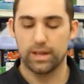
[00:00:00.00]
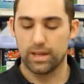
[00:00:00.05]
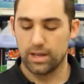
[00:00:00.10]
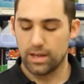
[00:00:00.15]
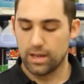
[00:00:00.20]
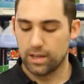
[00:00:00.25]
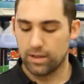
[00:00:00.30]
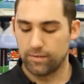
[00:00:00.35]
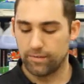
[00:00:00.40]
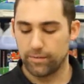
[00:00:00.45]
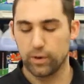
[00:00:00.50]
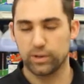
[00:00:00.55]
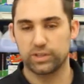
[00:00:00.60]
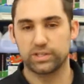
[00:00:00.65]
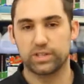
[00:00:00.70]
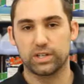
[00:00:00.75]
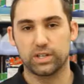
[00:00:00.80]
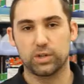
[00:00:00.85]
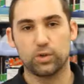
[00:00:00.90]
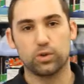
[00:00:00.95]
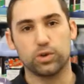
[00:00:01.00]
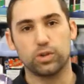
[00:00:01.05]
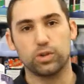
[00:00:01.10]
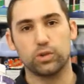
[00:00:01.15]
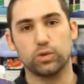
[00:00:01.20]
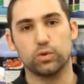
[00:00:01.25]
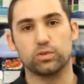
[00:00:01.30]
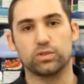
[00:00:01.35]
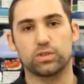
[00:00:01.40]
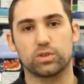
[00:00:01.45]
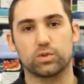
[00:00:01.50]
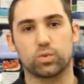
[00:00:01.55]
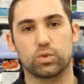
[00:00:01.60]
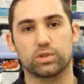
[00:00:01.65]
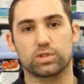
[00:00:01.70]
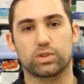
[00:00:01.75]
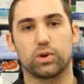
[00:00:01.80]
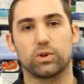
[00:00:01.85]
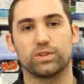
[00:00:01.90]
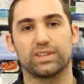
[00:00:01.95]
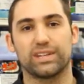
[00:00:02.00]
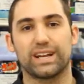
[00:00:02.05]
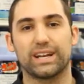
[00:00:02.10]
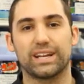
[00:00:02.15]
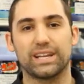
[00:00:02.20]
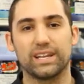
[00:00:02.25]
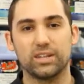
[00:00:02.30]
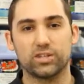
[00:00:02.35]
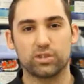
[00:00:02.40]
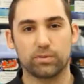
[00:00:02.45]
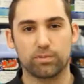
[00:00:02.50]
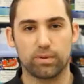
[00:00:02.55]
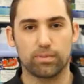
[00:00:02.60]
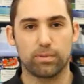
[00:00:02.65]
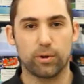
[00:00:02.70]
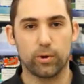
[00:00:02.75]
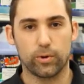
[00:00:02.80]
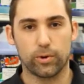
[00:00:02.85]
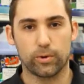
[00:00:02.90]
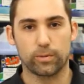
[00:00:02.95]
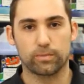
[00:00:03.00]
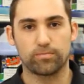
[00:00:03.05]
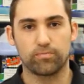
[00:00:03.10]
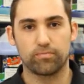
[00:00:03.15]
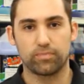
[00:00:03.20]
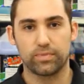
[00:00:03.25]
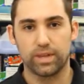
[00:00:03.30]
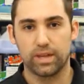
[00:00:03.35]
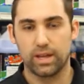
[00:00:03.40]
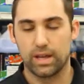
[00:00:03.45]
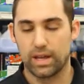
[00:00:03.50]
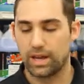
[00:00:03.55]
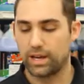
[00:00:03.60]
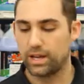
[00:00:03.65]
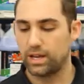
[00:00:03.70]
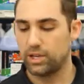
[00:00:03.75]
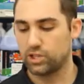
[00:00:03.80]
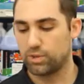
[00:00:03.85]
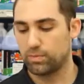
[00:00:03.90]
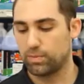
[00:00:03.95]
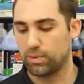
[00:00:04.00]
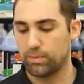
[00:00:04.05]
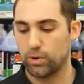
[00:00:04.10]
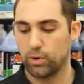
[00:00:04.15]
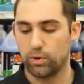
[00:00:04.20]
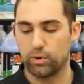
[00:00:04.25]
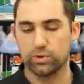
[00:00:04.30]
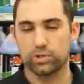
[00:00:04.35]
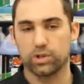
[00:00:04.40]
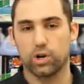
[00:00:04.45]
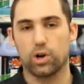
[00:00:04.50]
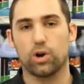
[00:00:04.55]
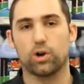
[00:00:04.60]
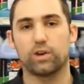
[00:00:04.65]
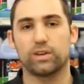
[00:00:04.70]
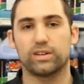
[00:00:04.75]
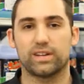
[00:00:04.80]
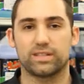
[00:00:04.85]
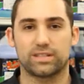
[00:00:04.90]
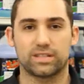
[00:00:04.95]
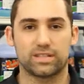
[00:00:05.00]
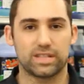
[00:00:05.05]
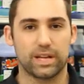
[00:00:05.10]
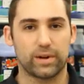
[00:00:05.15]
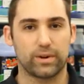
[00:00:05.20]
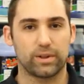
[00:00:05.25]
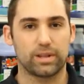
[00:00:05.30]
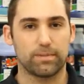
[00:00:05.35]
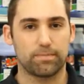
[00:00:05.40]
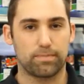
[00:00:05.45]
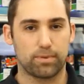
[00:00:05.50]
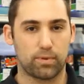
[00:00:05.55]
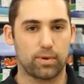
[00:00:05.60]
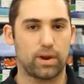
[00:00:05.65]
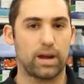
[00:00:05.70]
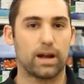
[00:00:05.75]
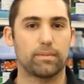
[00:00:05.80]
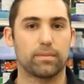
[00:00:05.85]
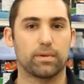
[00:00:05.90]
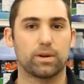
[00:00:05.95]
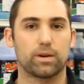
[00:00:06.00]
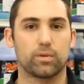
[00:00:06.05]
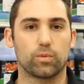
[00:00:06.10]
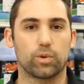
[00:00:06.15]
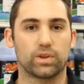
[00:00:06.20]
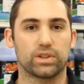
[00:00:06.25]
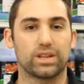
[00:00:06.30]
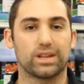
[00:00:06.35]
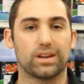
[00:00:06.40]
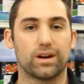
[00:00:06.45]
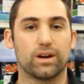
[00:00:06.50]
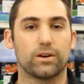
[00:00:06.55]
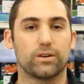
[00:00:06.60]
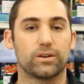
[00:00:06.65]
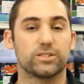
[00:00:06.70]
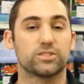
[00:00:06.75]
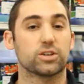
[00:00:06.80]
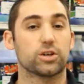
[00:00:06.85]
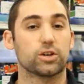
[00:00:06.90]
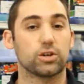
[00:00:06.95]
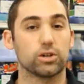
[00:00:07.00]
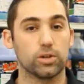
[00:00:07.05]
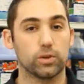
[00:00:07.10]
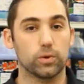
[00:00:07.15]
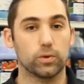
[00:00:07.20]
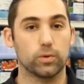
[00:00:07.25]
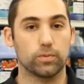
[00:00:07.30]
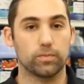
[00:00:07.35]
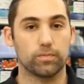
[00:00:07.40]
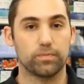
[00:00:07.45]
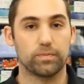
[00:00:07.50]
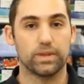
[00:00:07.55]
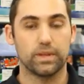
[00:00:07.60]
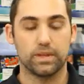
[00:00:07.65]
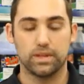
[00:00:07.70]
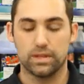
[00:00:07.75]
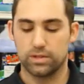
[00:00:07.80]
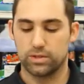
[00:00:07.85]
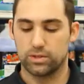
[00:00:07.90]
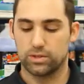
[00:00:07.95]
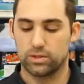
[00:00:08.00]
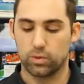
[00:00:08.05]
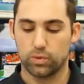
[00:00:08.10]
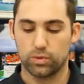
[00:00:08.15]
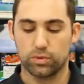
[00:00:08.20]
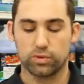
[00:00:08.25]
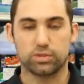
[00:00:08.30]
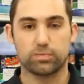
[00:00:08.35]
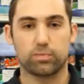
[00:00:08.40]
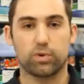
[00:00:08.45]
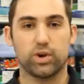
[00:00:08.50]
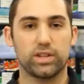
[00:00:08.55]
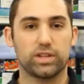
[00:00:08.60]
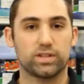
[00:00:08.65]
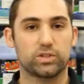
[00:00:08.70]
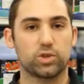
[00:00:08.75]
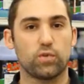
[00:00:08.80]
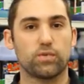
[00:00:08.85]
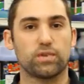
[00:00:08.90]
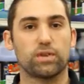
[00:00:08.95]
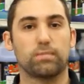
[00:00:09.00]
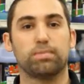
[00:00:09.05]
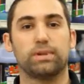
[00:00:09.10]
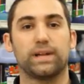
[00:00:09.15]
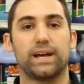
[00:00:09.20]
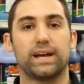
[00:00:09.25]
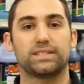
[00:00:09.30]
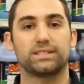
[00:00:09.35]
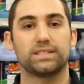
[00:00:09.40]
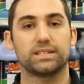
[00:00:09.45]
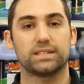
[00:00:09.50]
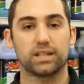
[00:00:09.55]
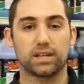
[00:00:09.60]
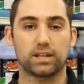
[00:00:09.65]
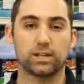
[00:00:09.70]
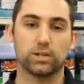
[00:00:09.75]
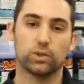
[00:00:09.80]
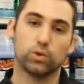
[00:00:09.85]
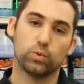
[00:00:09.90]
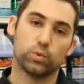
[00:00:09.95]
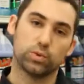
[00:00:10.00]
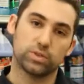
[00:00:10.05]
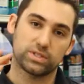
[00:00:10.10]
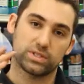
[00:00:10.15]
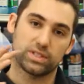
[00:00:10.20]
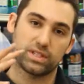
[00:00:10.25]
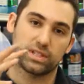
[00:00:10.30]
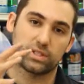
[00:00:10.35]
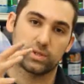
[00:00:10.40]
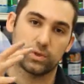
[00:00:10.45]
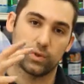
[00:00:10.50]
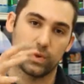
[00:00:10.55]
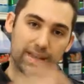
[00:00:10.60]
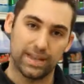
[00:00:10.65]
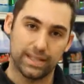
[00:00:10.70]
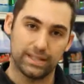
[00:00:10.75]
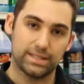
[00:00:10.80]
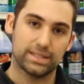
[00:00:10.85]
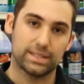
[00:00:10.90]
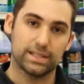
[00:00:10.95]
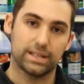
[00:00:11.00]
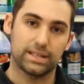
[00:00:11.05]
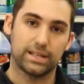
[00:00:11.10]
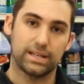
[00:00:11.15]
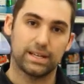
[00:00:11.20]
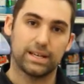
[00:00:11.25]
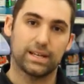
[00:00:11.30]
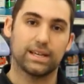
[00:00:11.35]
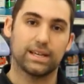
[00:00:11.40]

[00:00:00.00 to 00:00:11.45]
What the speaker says: The first thing you can use is what's called an adhesion promoter. Adhesion promoters aren't necessarily primer. What they are is a glue. So when you spray this over the plastic, the glue will stick to it, and